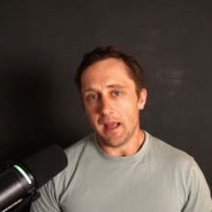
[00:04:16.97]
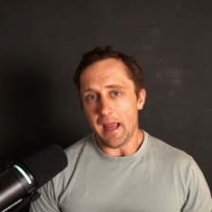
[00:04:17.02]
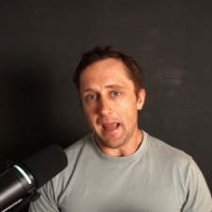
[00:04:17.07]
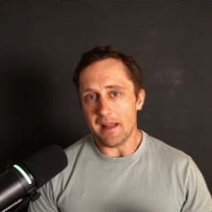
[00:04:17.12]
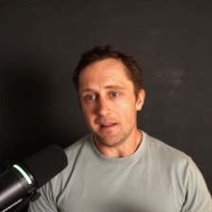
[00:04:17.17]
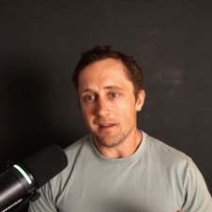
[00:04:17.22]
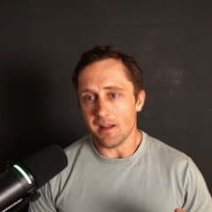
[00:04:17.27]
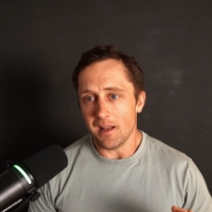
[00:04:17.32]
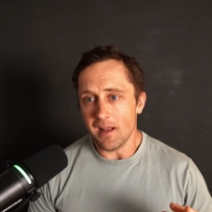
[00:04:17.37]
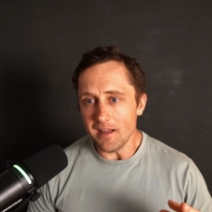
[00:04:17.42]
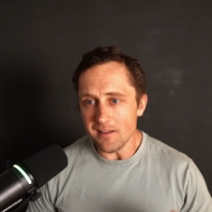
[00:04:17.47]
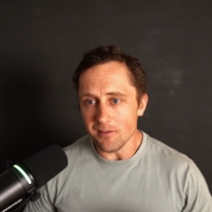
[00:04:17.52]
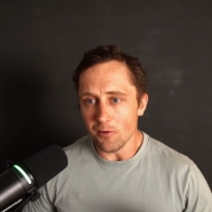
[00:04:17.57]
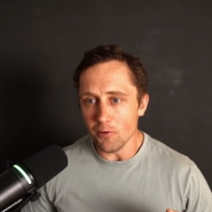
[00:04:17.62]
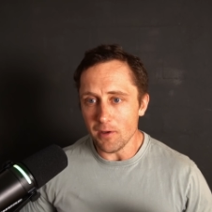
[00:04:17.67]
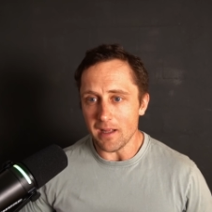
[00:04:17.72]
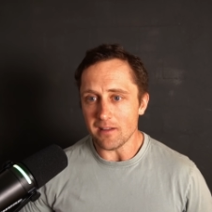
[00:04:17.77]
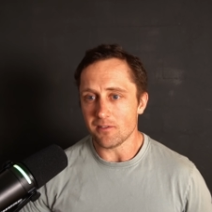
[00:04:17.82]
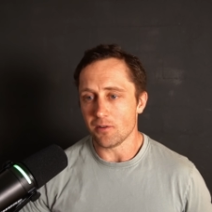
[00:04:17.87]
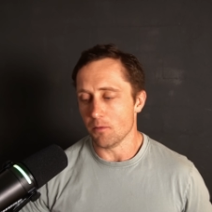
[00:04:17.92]
And let's
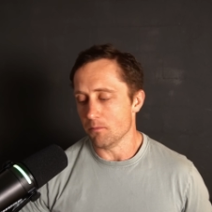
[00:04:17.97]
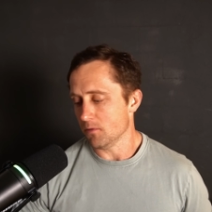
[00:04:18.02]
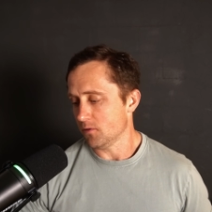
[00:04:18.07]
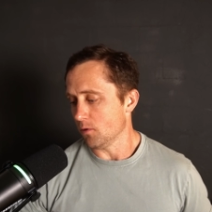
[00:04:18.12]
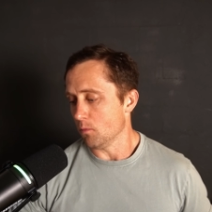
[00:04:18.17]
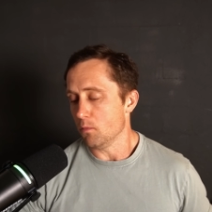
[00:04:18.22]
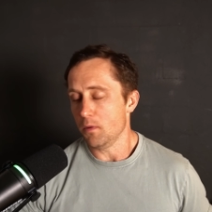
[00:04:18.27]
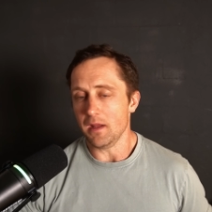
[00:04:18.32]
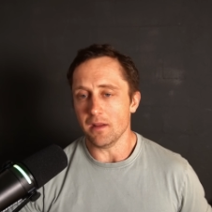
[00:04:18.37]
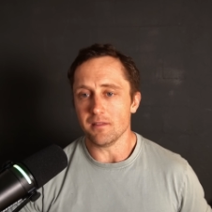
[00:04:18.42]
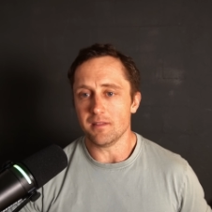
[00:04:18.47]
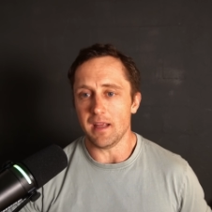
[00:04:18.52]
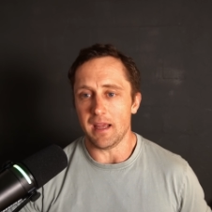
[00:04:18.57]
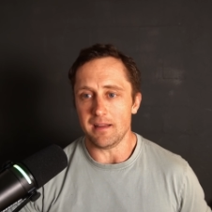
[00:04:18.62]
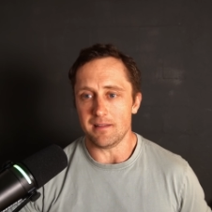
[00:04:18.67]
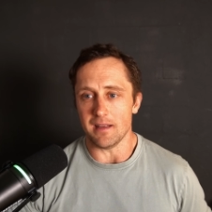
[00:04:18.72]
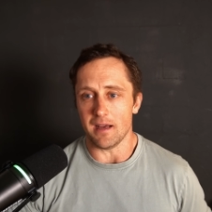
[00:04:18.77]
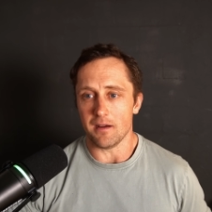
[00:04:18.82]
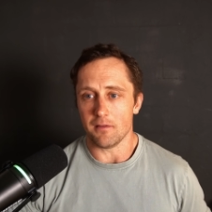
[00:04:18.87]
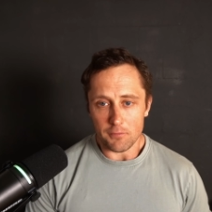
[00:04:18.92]
look at some real
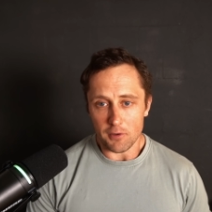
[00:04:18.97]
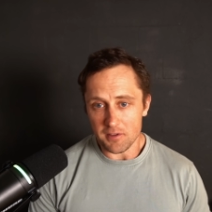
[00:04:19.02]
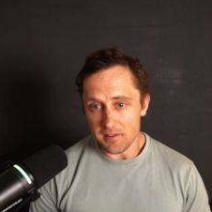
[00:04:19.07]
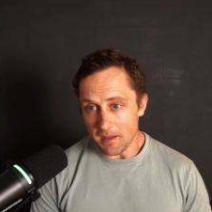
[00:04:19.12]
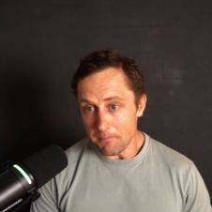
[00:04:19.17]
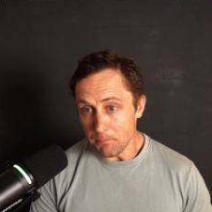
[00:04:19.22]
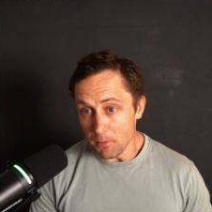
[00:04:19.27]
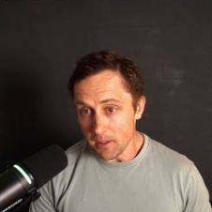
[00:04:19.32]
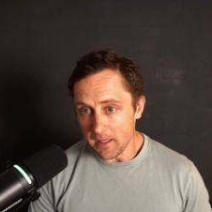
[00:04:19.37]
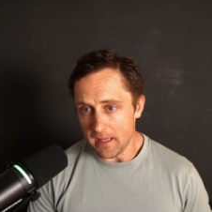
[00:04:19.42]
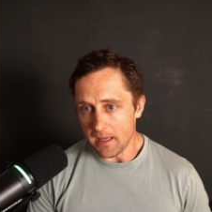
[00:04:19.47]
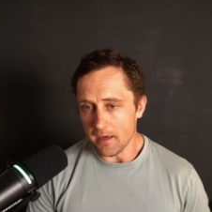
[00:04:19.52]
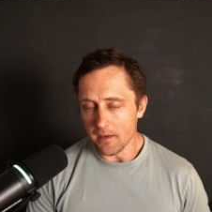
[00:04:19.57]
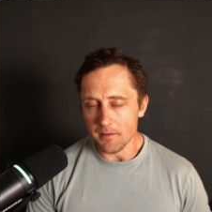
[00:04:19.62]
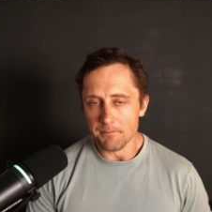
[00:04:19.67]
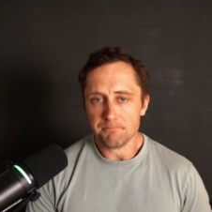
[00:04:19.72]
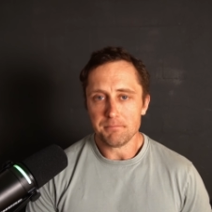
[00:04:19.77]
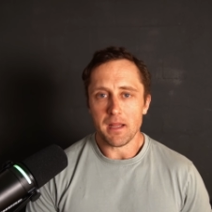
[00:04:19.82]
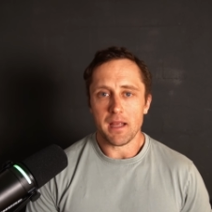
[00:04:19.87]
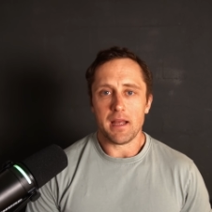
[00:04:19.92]
data. For example, here,